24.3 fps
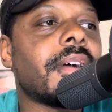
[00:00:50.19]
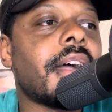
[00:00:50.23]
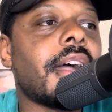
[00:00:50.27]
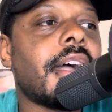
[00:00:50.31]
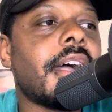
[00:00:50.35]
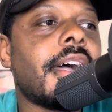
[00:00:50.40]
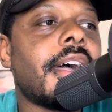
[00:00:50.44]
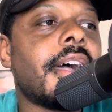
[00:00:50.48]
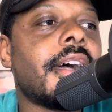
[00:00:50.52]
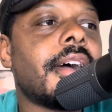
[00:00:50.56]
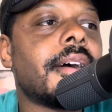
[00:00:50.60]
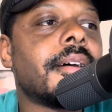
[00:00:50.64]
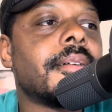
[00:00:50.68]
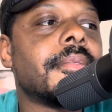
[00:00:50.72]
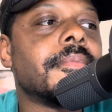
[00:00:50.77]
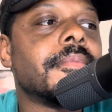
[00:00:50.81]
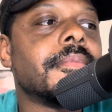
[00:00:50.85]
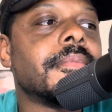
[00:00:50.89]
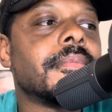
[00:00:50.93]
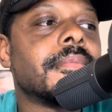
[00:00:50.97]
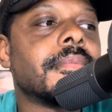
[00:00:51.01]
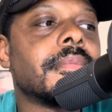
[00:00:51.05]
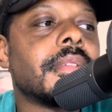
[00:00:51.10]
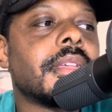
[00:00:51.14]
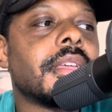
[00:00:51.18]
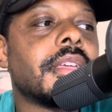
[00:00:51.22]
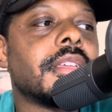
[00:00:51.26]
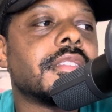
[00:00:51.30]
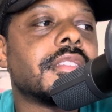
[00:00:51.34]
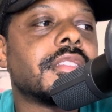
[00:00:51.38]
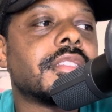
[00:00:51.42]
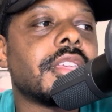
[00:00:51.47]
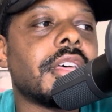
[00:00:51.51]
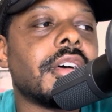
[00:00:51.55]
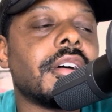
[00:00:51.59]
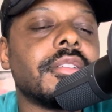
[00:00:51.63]

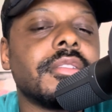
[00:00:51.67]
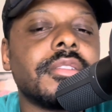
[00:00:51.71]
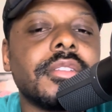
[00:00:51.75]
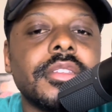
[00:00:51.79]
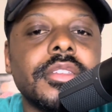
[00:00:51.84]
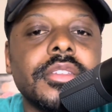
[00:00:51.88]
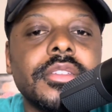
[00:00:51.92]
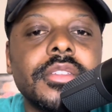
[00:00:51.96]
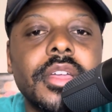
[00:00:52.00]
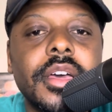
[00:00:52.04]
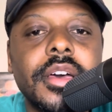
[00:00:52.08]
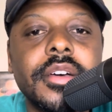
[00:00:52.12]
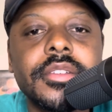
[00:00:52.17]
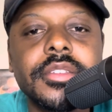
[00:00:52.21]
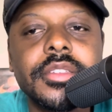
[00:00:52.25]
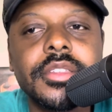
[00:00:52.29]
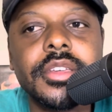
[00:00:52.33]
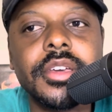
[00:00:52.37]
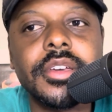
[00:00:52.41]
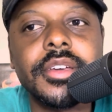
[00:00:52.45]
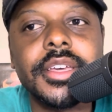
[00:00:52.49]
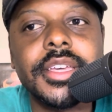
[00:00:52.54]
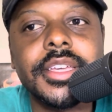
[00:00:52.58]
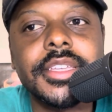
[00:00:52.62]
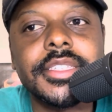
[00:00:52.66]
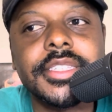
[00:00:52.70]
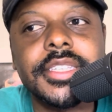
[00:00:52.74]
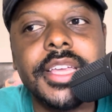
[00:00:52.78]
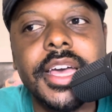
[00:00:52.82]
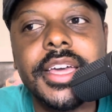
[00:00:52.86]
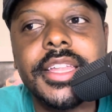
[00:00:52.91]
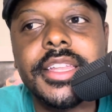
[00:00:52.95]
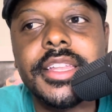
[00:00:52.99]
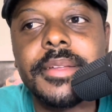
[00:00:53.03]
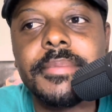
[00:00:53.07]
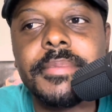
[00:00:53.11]
So you're
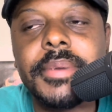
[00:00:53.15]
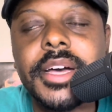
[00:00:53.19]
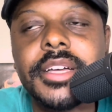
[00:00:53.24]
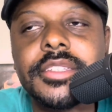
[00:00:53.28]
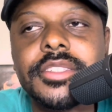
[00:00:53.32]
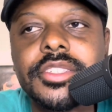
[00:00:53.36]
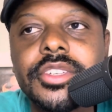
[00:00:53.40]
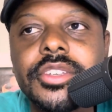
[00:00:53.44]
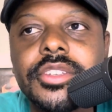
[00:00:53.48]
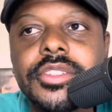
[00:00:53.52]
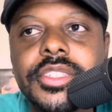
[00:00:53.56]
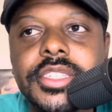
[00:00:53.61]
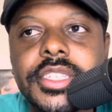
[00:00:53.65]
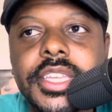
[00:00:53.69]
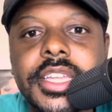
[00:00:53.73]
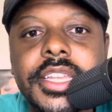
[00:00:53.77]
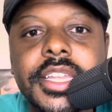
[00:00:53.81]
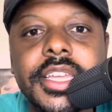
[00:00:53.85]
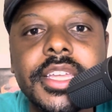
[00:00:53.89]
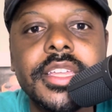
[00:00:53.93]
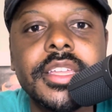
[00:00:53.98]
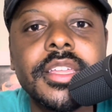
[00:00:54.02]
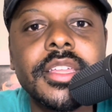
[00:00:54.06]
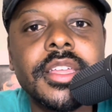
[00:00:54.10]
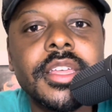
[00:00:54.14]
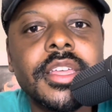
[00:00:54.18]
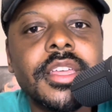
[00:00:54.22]
excited about your city